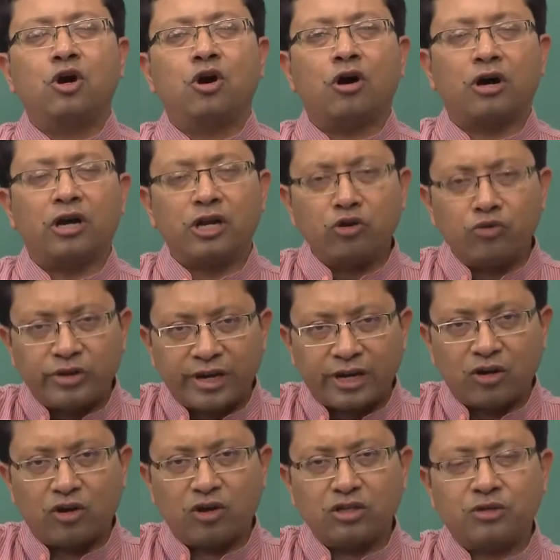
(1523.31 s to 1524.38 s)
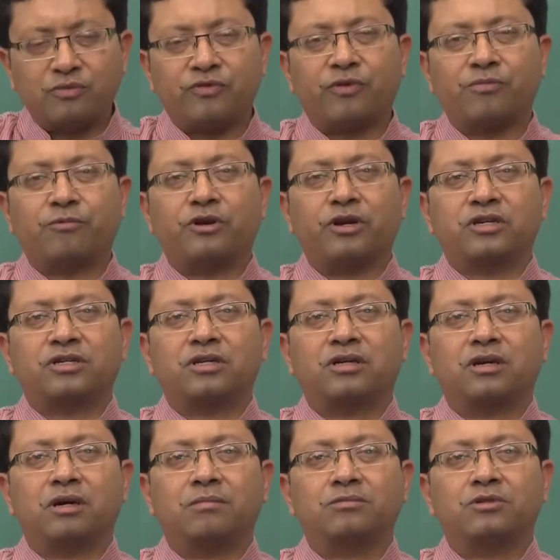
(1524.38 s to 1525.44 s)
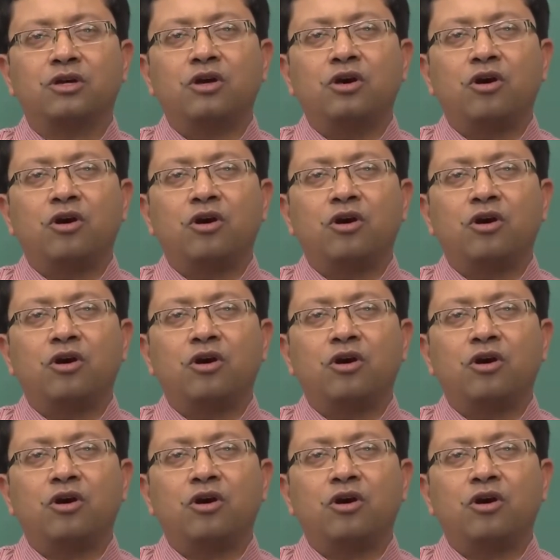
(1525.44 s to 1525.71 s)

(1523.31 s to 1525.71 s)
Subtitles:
or new technology for production comes,